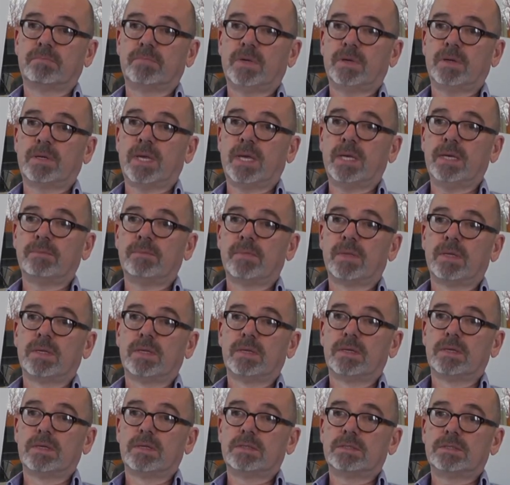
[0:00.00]
Okay,
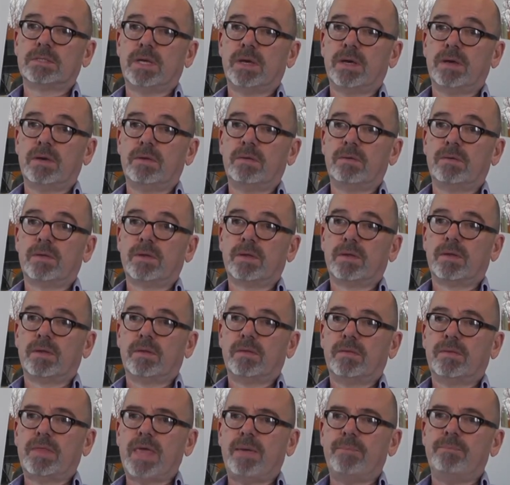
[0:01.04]
so
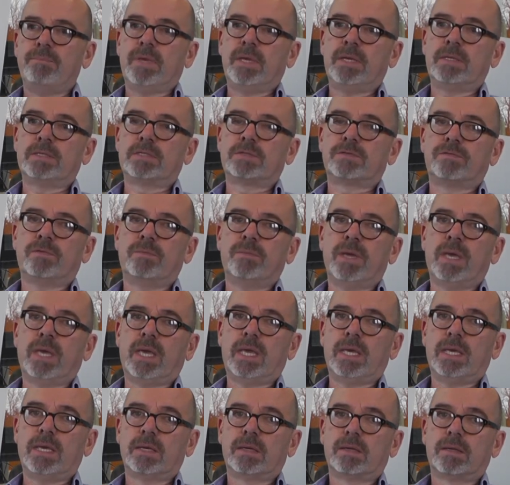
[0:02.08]
that means for
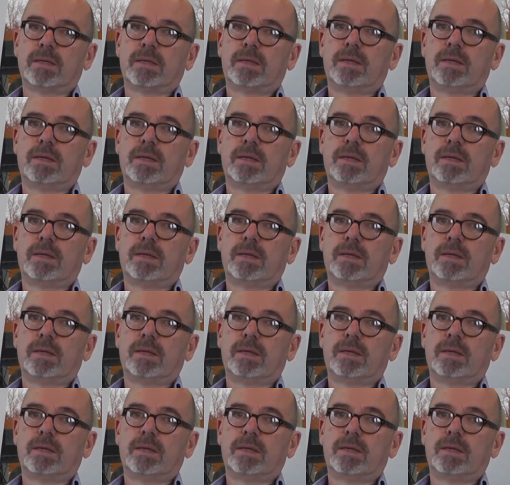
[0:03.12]
me